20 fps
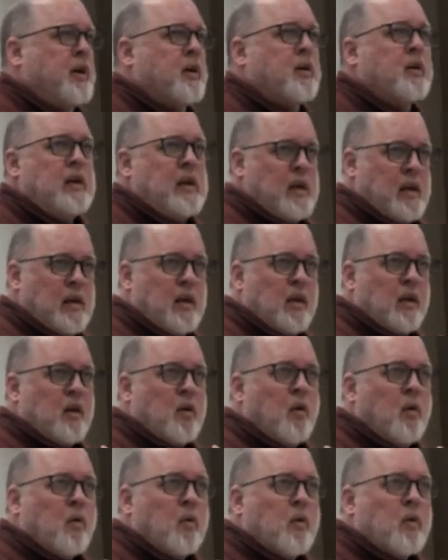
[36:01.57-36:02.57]
there.
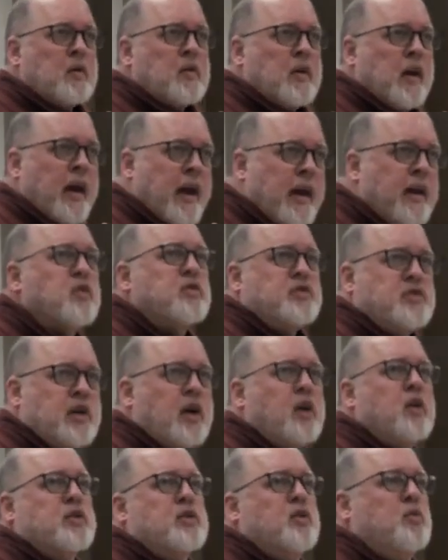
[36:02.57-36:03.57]
Hegel's
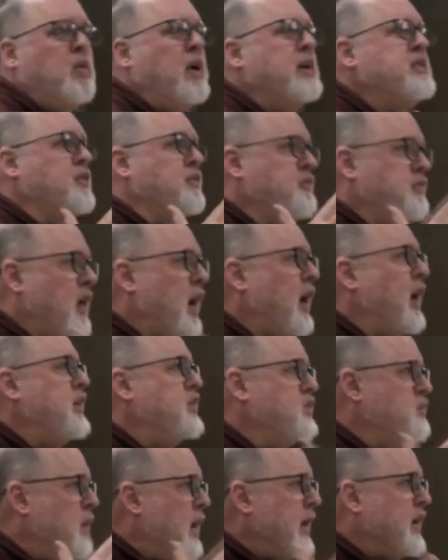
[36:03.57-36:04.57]
telling you what
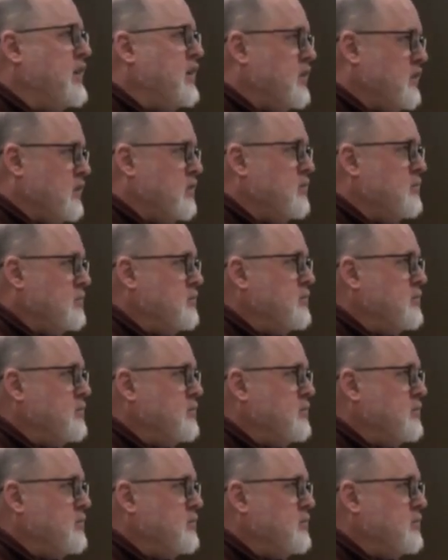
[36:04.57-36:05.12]
defines mechanism